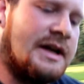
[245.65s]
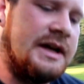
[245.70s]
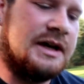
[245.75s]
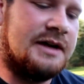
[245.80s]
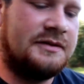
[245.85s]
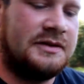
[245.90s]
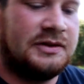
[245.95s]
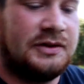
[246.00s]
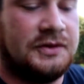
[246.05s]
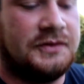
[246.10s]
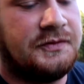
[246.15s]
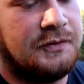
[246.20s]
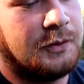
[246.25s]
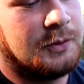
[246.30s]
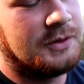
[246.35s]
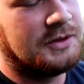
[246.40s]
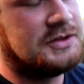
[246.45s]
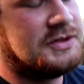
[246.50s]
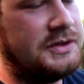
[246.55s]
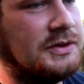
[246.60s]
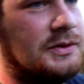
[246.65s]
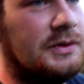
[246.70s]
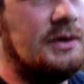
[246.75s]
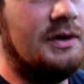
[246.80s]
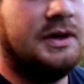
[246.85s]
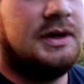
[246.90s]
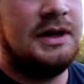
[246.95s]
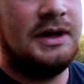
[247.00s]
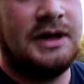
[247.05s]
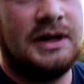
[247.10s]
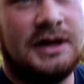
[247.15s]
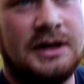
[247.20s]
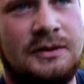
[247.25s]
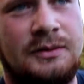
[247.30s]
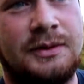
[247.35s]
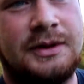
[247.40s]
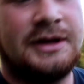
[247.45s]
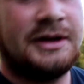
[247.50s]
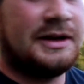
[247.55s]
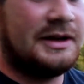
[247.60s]
of have to look forward to.
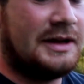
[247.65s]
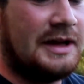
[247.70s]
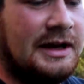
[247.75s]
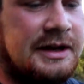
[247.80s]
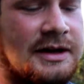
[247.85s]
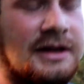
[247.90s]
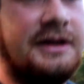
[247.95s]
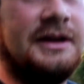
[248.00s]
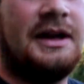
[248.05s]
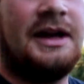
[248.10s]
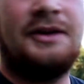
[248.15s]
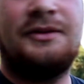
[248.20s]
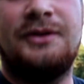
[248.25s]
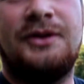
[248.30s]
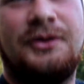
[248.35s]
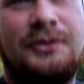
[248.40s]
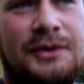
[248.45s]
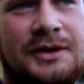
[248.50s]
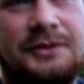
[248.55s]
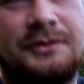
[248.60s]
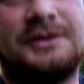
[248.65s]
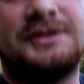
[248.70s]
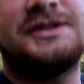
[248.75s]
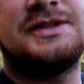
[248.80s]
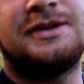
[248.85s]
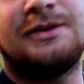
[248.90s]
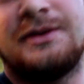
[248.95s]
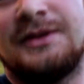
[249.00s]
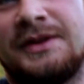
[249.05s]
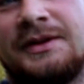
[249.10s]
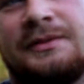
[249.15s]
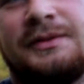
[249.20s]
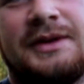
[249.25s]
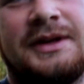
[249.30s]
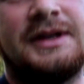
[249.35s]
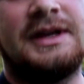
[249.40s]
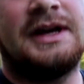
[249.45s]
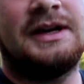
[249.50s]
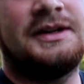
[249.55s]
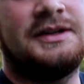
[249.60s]
We're gonna I don't know what he wants to do with it. We
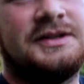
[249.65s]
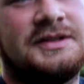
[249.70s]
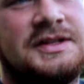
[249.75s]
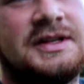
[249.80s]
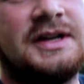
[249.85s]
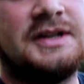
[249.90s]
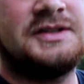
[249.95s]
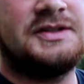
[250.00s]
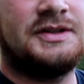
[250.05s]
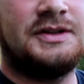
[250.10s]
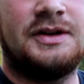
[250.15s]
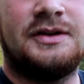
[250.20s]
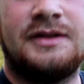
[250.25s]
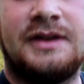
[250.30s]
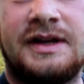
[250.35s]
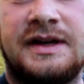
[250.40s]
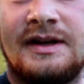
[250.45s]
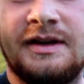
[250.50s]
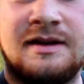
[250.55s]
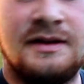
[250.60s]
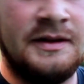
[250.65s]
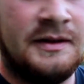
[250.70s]
kind of discussed, like